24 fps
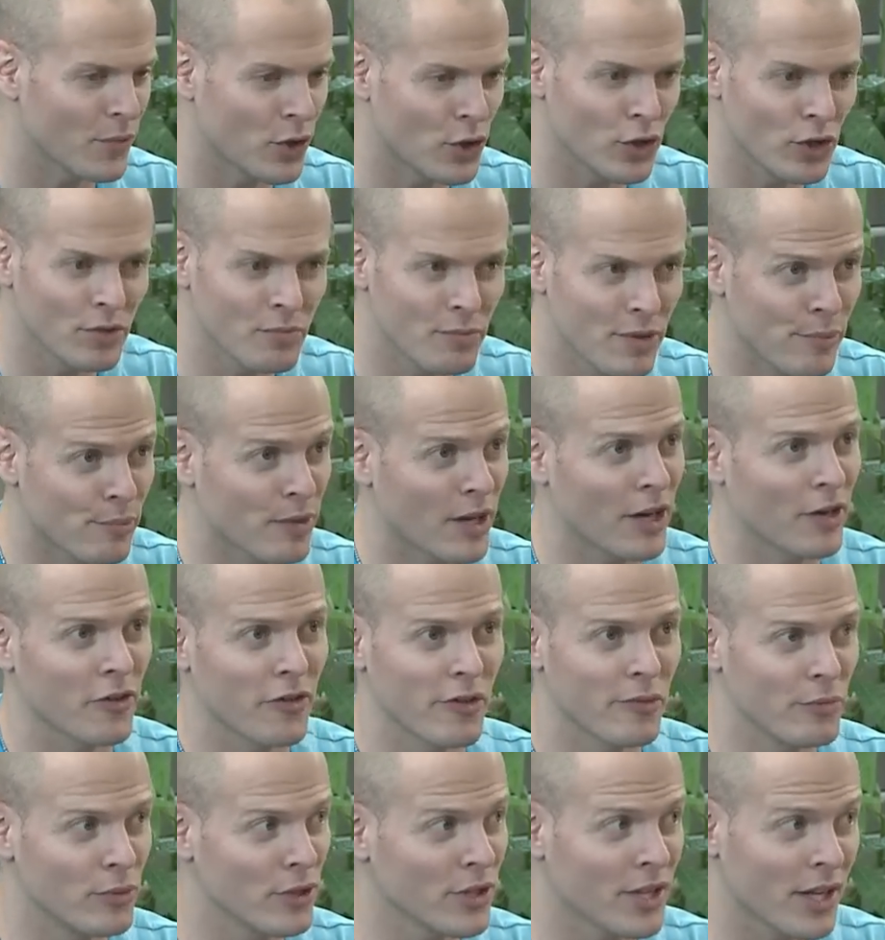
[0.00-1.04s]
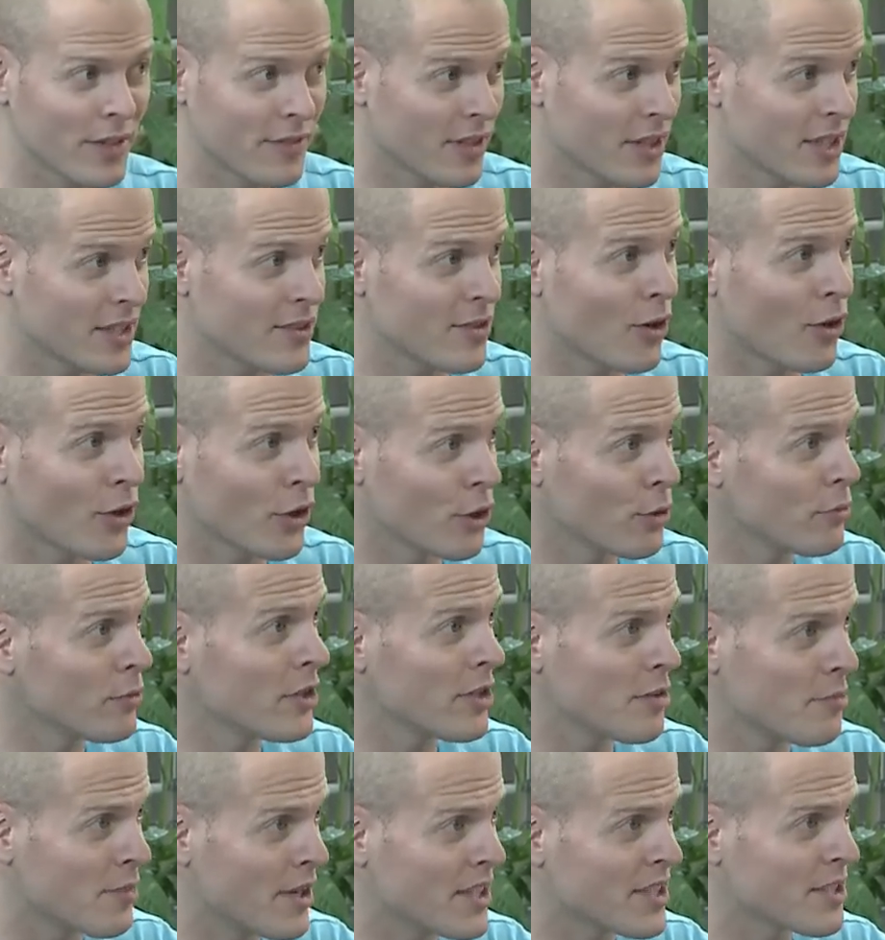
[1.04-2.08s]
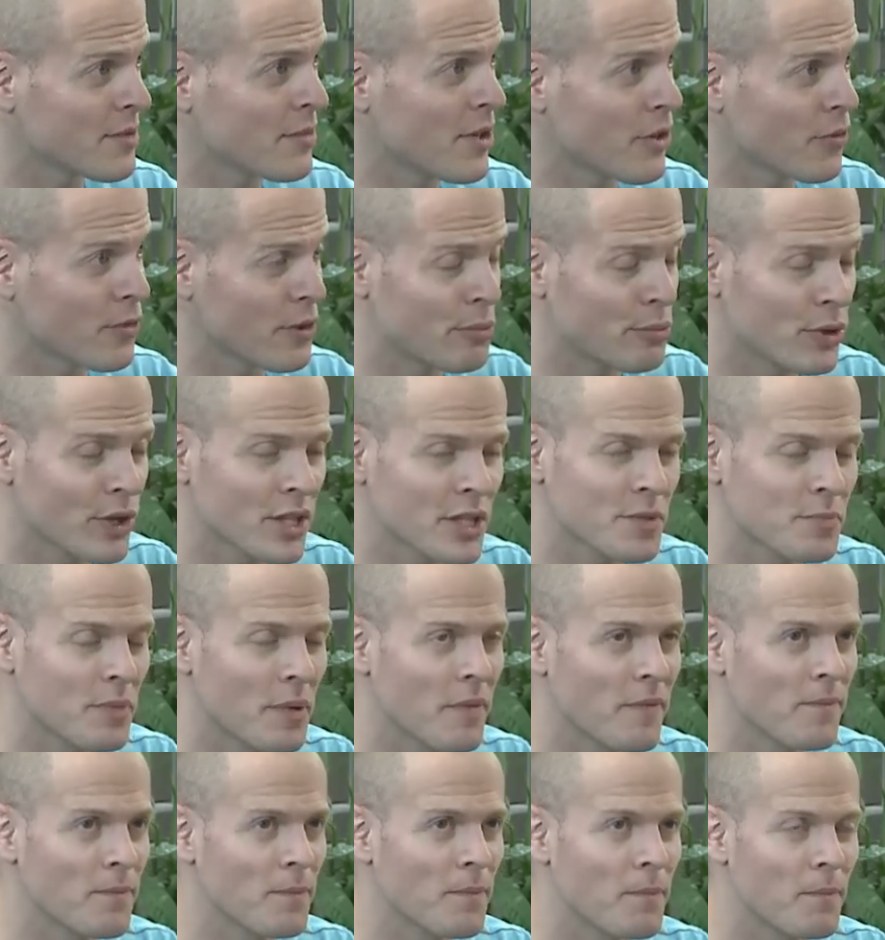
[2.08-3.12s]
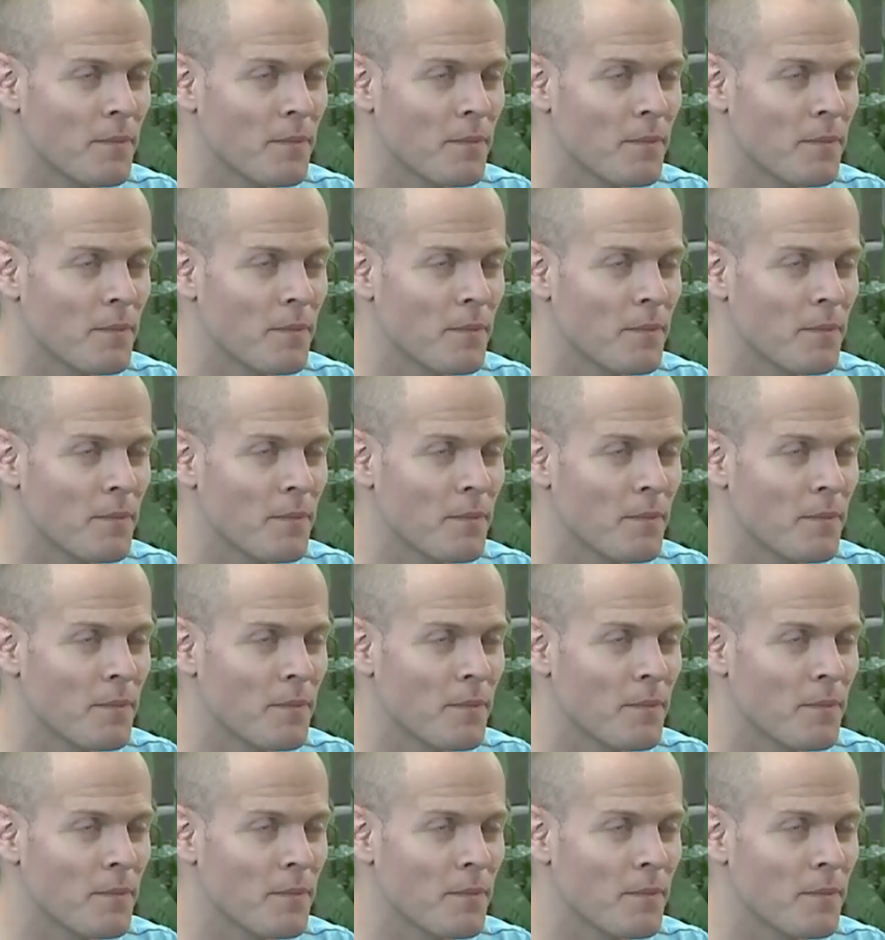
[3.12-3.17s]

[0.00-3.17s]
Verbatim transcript: Couldn't be prouder of the book. I think it's arguably the best of my three books, but